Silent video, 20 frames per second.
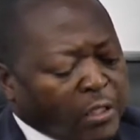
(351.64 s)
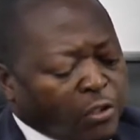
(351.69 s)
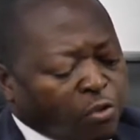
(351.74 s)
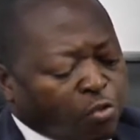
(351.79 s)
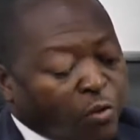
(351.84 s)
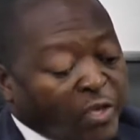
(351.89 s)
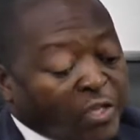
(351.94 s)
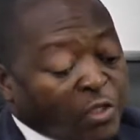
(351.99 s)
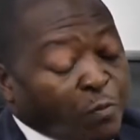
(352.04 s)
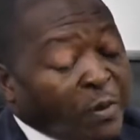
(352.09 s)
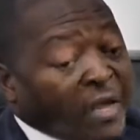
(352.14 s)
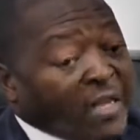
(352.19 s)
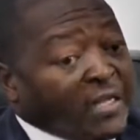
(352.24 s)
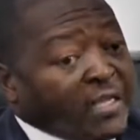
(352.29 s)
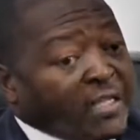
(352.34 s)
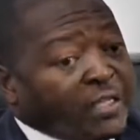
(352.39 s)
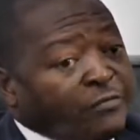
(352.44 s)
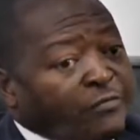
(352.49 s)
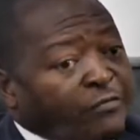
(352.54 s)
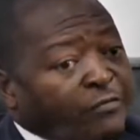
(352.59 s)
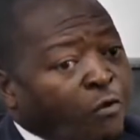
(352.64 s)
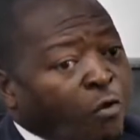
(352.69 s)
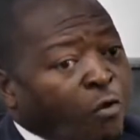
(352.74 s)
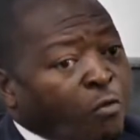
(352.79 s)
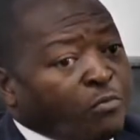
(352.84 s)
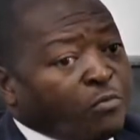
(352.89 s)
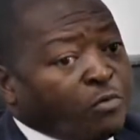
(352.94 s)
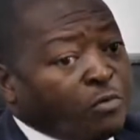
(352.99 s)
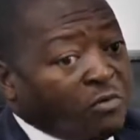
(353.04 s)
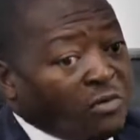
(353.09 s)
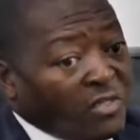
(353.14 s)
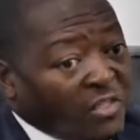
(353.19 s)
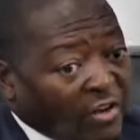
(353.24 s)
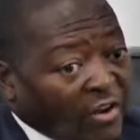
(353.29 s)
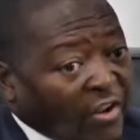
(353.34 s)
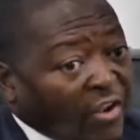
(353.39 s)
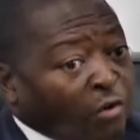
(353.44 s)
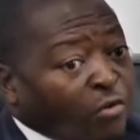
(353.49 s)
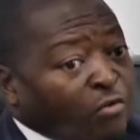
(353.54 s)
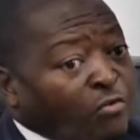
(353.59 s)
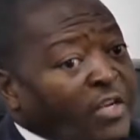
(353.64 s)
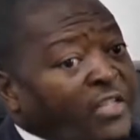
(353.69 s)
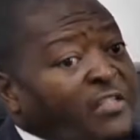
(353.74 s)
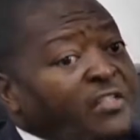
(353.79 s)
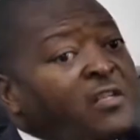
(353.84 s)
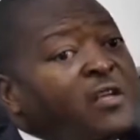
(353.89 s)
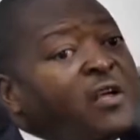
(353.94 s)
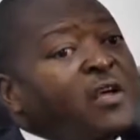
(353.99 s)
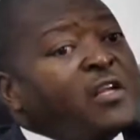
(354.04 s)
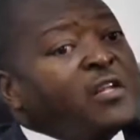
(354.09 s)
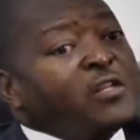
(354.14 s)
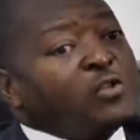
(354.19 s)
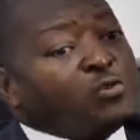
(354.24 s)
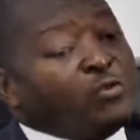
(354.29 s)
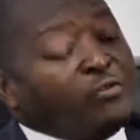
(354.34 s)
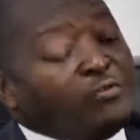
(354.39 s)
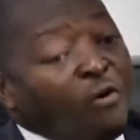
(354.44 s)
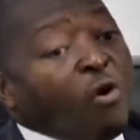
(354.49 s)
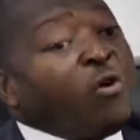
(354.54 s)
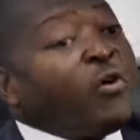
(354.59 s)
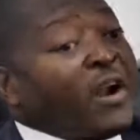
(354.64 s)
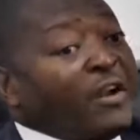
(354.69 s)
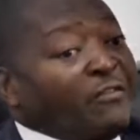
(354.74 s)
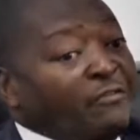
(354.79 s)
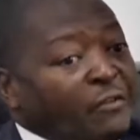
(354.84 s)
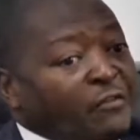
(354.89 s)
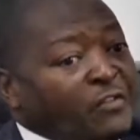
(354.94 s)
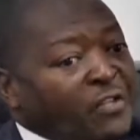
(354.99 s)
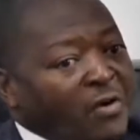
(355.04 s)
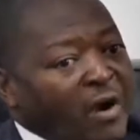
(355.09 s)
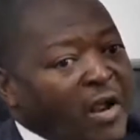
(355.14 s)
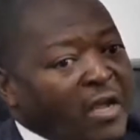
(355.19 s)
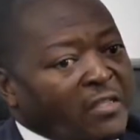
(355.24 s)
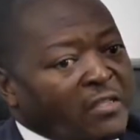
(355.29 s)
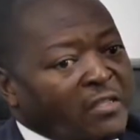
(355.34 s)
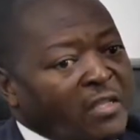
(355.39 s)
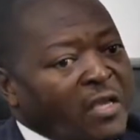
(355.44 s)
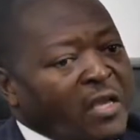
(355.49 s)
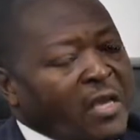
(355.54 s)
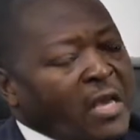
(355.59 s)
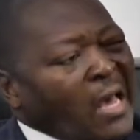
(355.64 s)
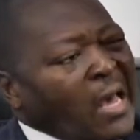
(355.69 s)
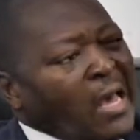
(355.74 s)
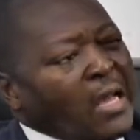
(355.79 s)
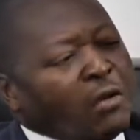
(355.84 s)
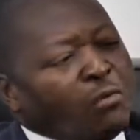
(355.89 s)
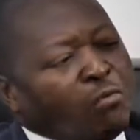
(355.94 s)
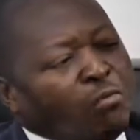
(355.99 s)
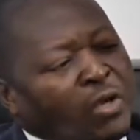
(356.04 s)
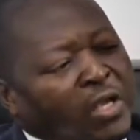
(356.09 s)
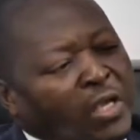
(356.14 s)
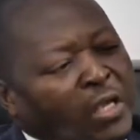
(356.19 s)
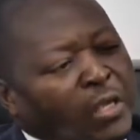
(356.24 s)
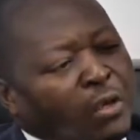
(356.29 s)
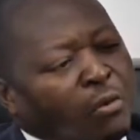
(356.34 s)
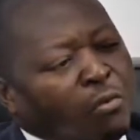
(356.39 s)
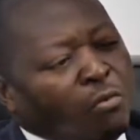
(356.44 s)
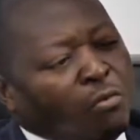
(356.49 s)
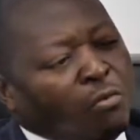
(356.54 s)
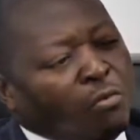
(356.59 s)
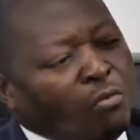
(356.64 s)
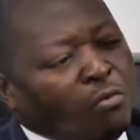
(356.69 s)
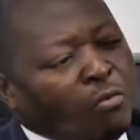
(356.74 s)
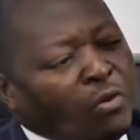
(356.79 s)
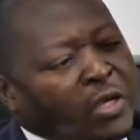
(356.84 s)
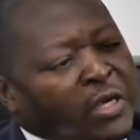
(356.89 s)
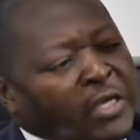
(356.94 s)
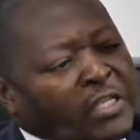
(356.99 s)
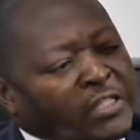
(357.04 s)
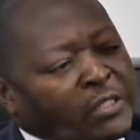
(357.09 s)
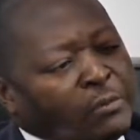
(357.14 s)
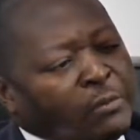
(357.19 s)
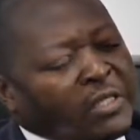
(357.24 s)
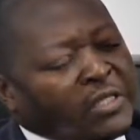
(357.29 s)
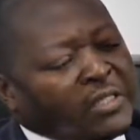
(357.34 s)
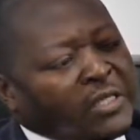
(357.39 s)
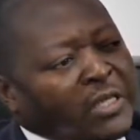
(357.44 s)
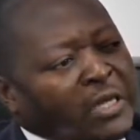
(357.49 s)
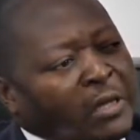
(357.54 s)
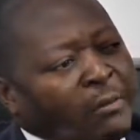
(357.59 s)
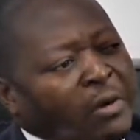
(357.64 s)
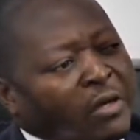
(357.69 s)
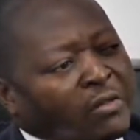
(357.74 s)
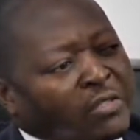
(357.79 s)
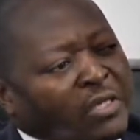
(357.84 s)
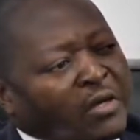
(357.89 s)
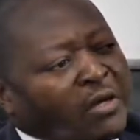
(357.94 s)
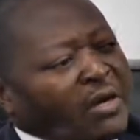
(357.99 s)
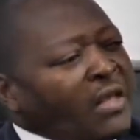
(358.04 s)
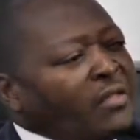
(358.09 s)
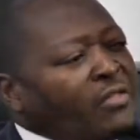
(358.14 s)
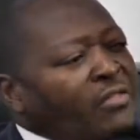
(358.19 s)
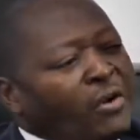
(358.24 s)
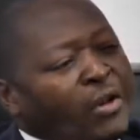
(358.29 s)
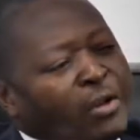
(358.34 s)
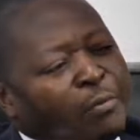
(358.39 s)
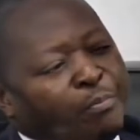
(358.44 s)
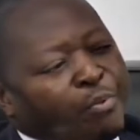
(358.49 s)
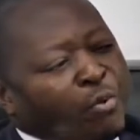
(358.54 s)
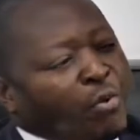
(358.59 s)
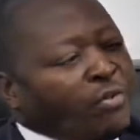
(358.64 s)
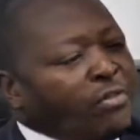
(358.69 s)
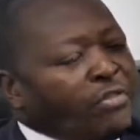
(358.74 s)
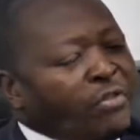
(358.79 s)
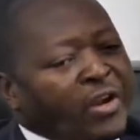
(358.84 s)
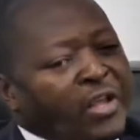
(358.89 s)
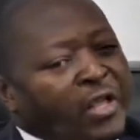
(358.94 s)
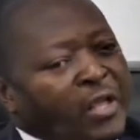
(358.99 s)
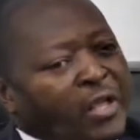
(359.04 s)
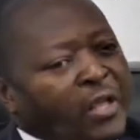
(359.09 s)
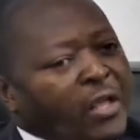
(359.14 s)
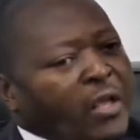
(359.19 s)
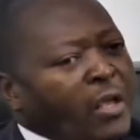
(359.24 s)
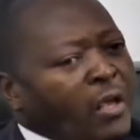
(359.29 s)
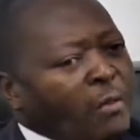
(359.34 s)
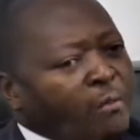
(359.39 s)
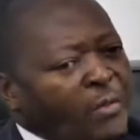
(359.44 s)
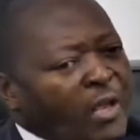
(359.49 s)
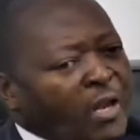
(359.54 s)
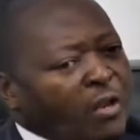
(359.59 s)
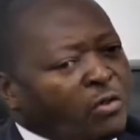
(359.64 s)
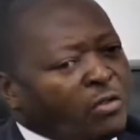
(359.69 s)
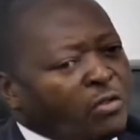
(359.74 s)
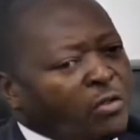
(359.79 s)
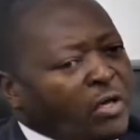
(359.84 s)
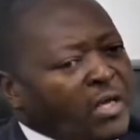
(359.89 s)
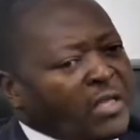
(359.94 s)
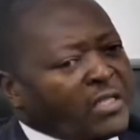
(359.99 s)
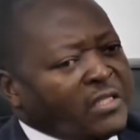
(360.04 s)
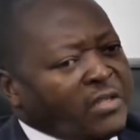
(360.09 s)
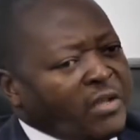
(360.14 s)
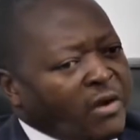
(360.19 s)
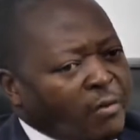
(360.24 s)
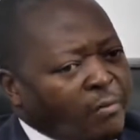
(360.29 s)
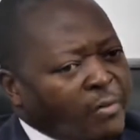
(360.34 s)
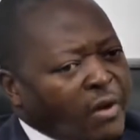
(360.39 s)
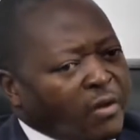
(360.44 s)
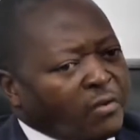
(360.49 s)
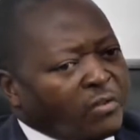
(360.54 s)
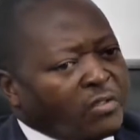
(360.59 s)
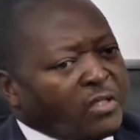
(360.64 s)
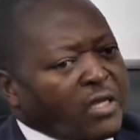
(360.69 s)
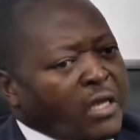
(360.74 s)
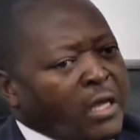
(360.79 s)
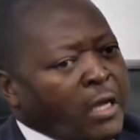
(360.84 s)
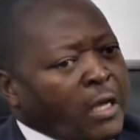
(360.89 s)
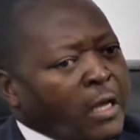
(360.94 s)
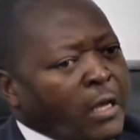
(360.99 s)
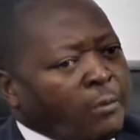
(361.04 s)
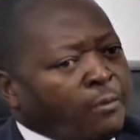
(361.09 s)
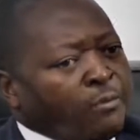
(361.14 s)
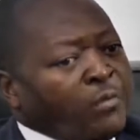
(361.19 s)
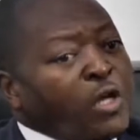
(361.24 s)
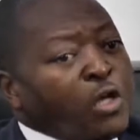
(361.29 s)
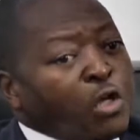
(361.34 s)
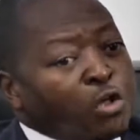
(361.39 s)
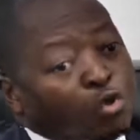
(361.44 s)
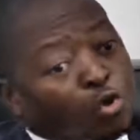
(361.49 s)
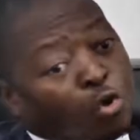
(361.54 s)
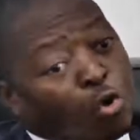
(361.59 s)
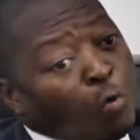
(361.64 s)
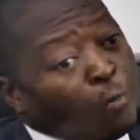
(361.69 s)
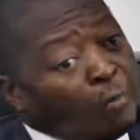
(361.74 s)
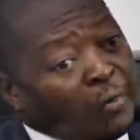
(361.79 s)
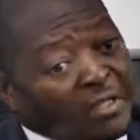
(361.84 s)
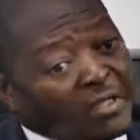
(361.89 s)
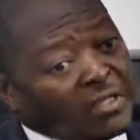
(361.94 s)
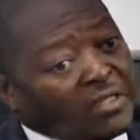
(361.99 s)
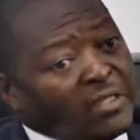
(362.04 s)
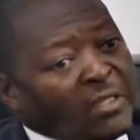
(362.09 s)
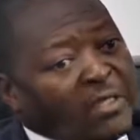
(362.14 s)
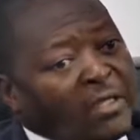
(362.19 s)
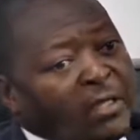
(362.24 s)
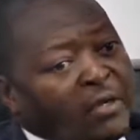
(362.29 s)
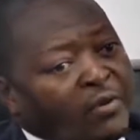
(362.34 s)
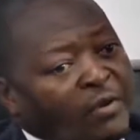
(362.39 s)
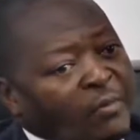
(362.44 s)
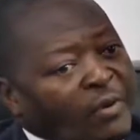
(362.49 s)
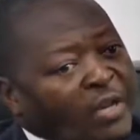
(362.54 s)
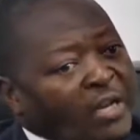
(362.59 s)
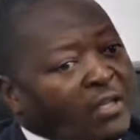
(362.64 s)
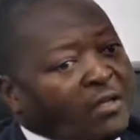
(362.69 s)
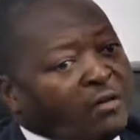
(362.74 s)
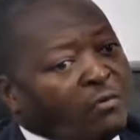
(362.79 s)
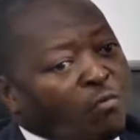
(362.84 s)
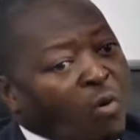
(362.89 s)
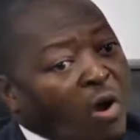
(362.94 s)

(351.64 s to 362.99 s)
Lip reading: to expand it from 300 to 450 racks. And we estimated about another $3.3 million thereabout to complete the remaining